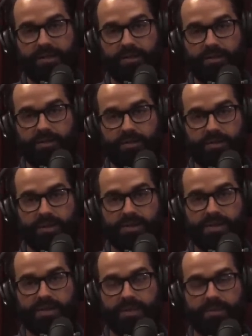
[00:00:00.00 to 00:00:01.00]
you
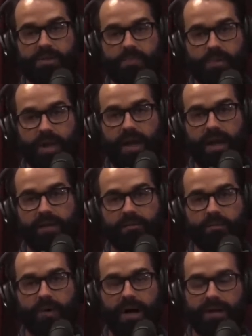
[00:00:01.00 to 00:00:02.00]
listen to them explain
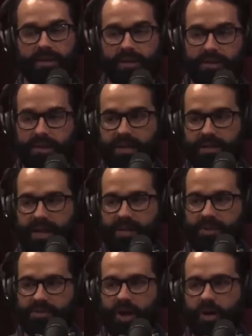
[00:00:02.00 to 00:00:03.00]
why they're they
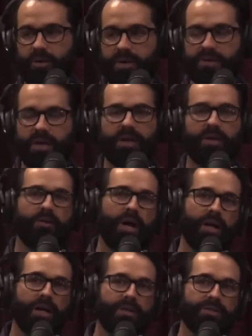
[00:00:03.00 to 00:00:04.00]
them. It's always,
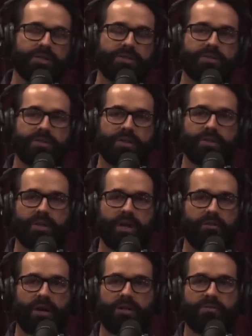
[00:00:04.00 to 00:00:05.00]
well, I
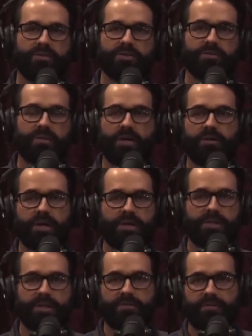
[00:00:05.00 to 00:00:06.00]
don't
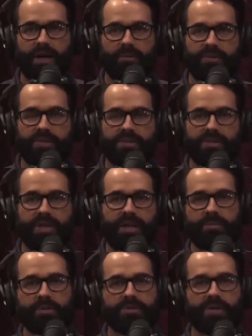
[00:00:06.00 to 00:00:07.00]
identify with these
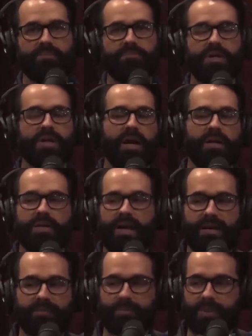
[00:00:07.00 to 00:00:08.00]
labels. I'm beyond
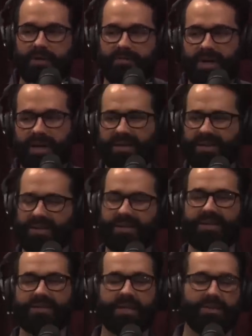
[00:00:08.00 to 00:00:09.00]
that. I'm above that.
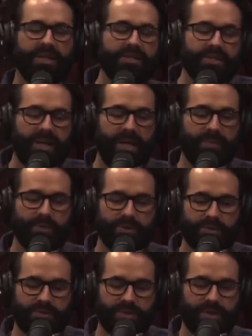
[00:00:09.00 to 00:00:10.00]
It's like these labels